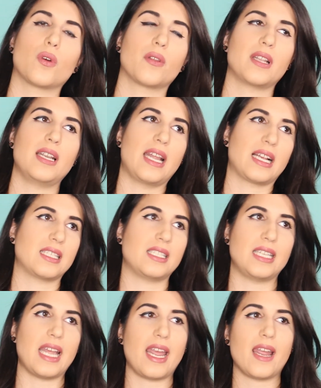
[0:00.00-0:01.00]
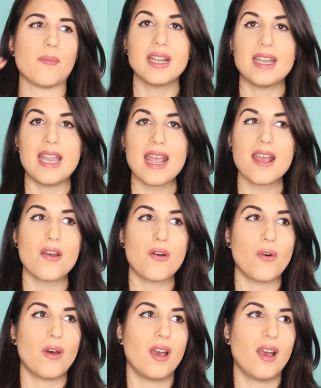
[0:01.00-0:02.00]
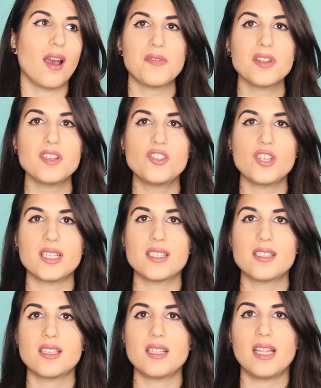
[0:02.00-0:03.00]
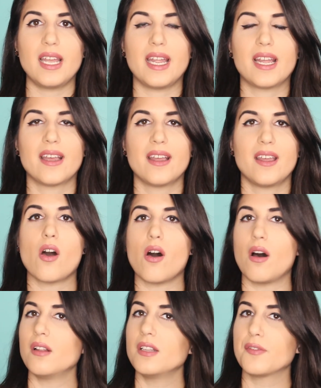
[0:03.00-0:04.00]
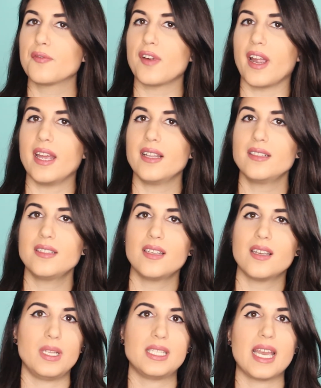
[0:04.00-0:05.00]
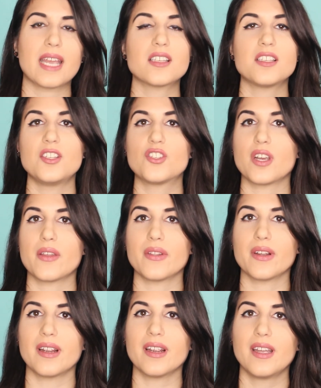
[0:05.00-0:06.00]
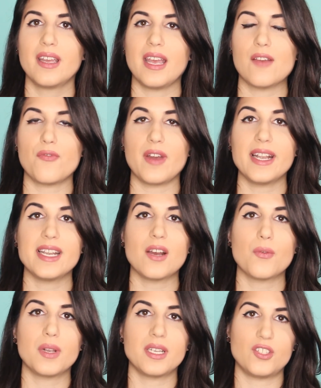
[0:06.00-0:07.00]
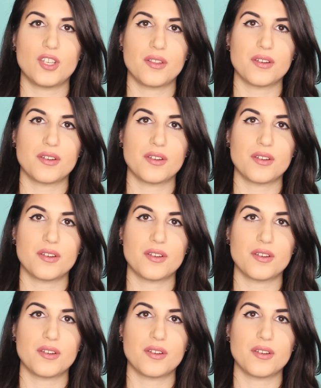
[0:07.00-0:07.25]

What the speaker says: or the next day. But now, even just to like call a friend, we text each other and find out when each